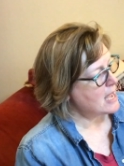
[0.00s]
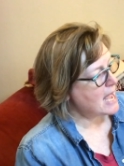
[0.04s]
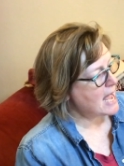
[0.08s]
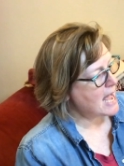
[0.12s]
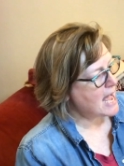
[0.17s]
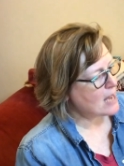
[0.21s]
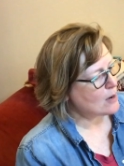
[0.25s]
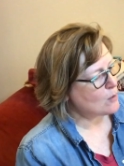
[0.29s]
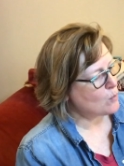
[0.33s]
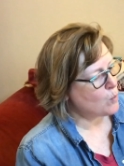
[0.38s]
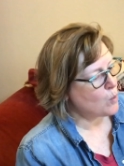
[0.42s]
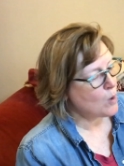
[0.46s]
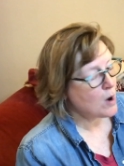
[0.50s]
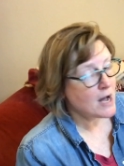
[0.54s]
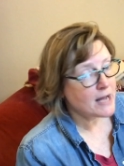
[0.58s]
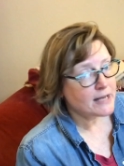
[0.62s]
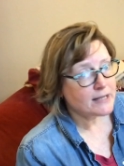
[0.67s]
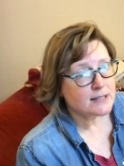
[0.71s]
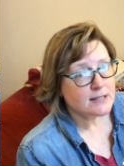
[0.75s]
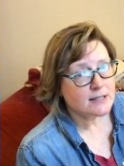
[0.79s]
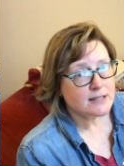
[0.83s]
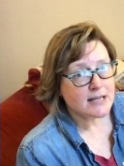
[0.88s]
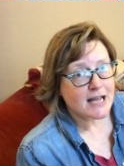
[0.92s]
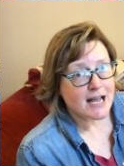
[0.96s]
At
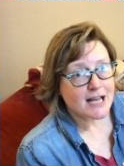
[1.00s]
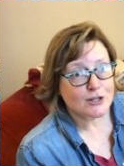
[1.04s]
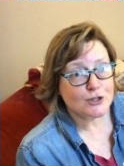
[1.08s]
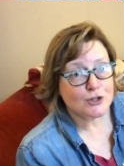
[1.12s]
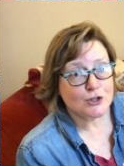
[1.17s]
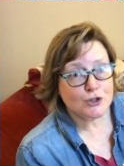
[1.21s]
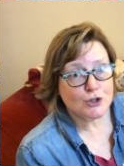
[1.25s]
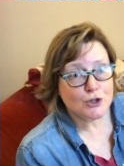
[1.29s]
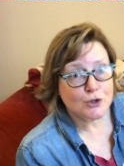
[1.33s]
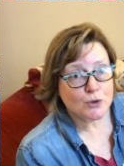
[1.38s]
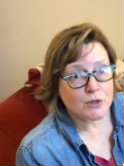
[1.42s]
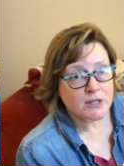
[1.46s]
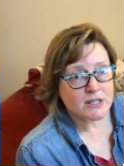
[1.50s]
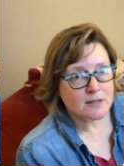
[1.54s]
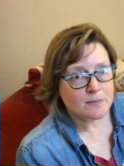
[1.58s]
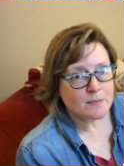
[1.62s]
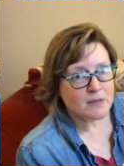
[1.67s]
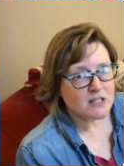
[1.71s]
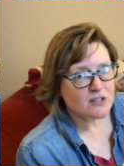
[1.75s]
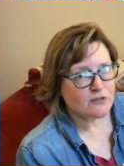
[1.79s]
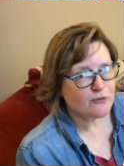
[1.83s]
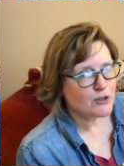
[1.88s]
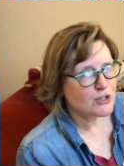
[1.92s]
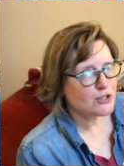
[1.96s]
once, as soon as
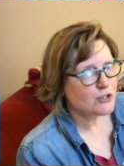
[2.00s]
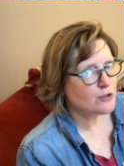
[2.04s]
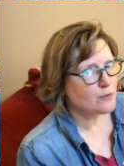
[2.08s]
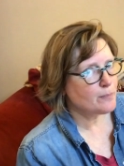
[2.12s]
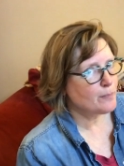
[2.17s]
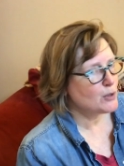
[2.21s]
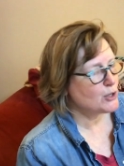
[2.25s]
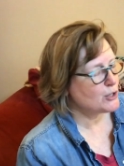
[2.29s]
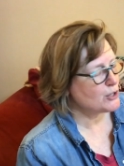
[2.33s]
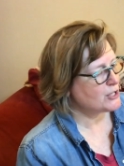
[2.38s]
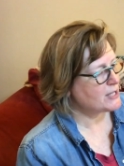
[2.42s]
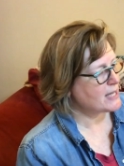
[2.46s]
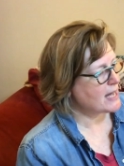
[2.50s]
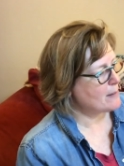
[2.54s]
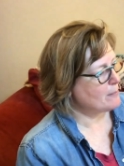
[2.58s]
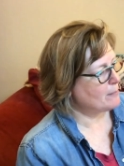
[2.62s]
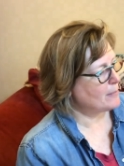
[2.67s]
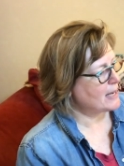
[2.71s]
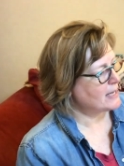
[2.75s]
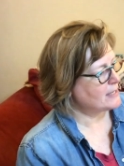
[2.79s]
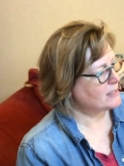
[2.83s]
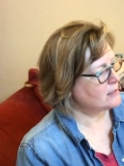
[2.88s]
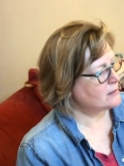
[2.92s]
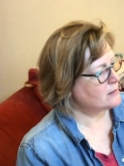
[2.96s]
Ms. Frizzle pushed that
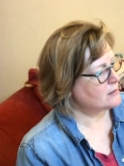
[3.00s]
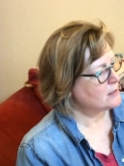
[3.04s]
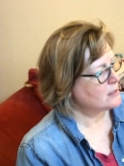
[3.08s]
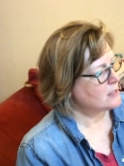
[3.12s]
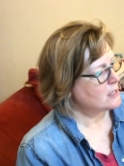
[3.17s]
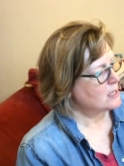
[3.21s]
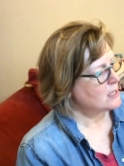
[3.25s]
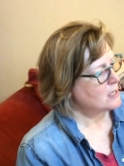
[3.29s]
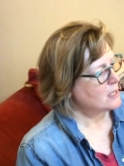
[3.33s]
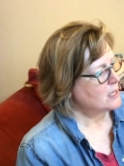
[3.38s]
button,